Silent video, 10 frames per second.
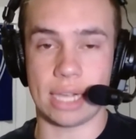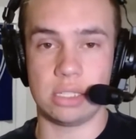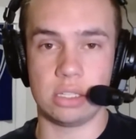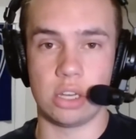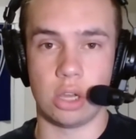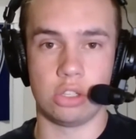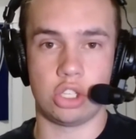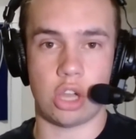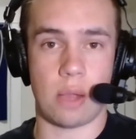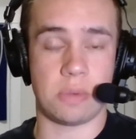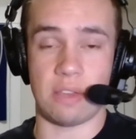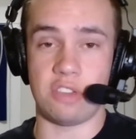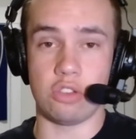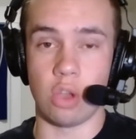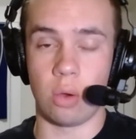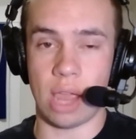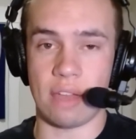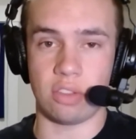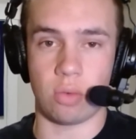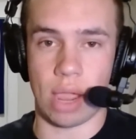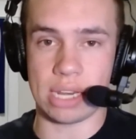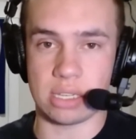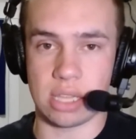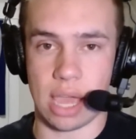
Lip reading: X's and O's chops, if you don't have the right